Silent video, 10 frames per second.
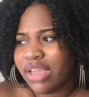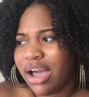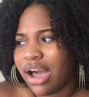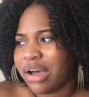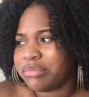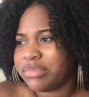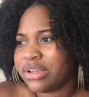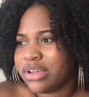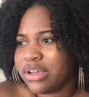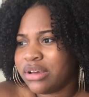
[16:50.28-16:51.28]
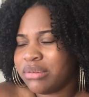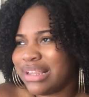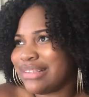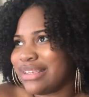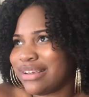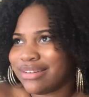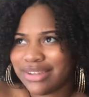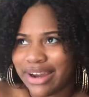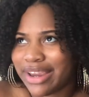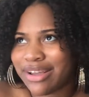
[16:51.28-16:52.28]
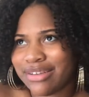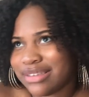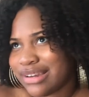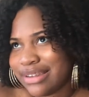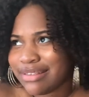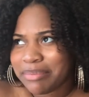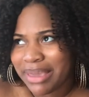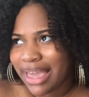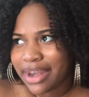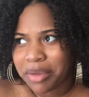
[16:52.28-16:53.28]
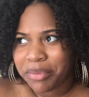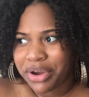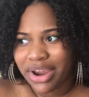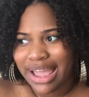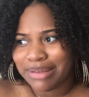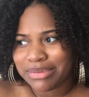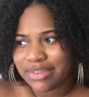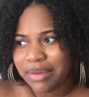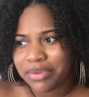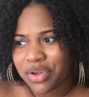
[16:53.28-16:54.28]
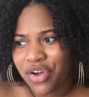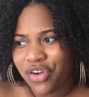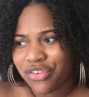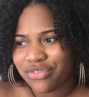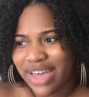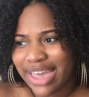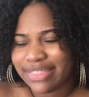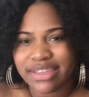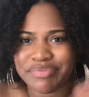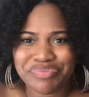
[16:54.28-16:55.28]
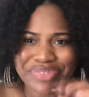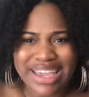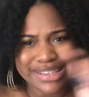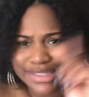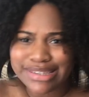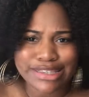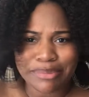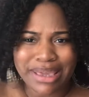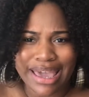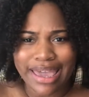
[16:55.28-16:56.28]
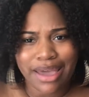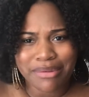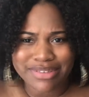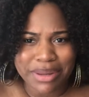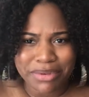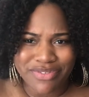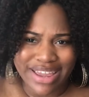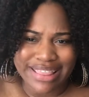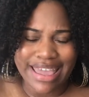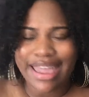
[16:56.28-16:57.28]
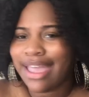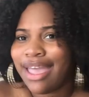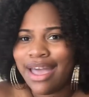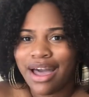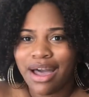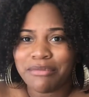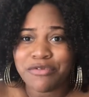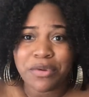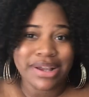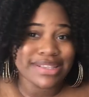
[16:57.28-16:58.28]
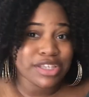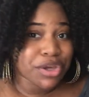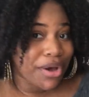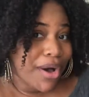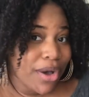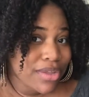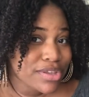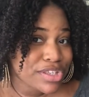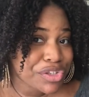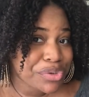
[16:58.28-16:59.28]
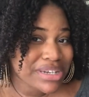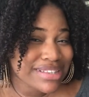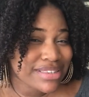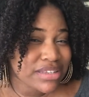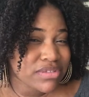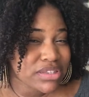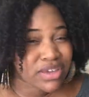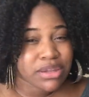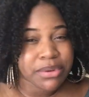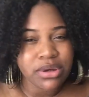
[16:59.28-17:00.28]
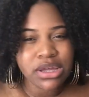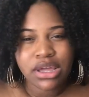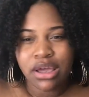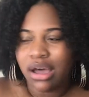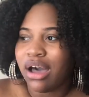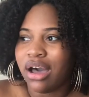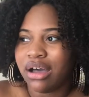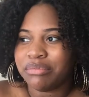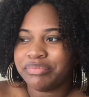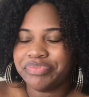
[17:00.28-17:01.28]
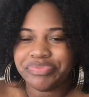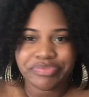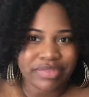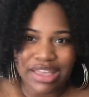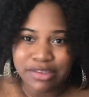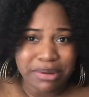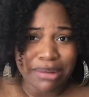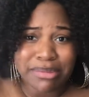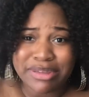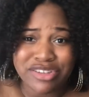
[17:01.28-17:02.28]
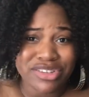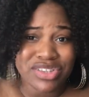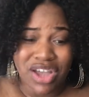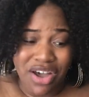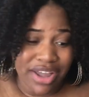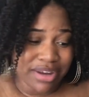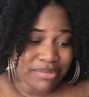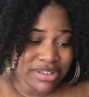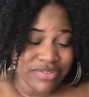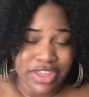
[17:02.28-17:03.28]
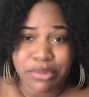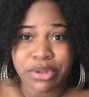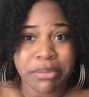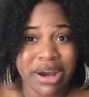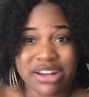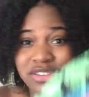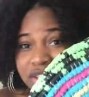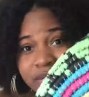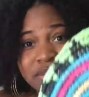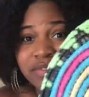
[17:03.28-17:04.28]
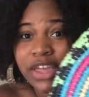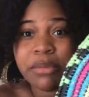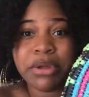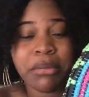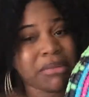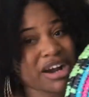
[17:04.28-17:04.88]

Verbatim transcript: um, well, let's see, Target calls it a DCPI number. I wasn't able to call, find the, I guess the DCPI. I wasn't able to find that um, for it to call the store and see if it's available. Um, it's probably just gone. It was available in March. This was available in